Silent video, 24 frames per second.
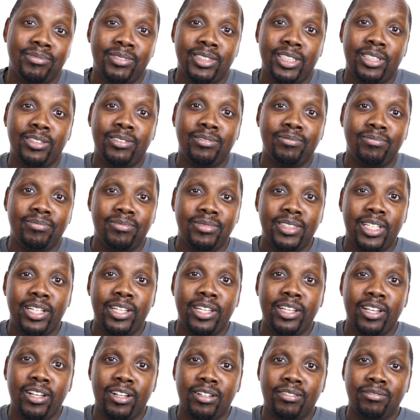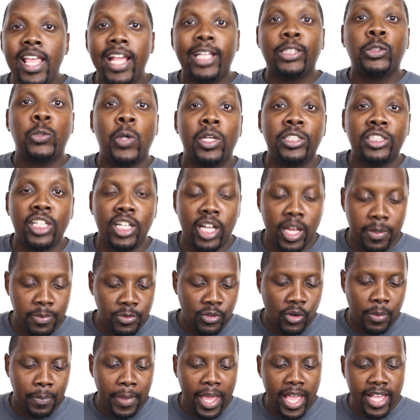So, there you go. Next question comes
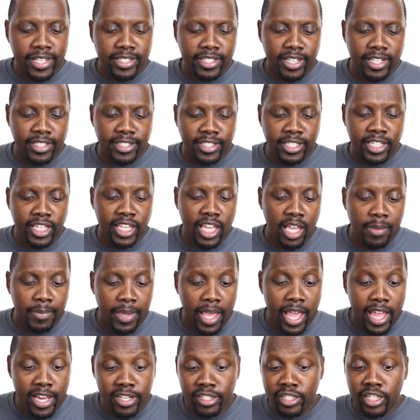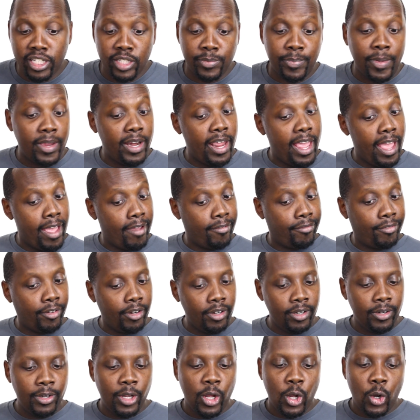from SSTM and Jisben
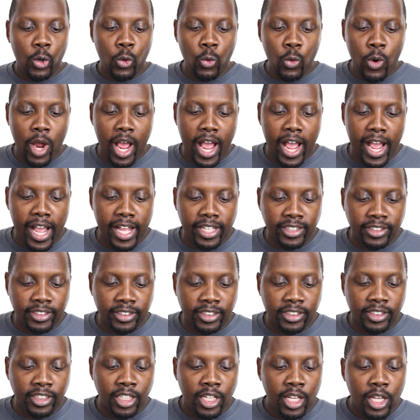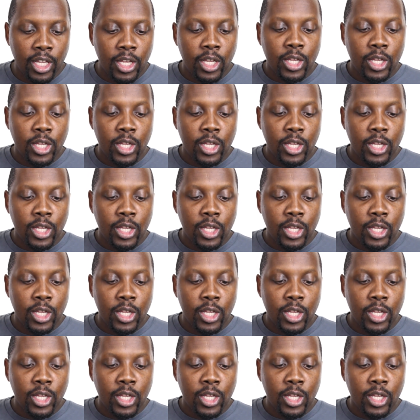Ever, who asks,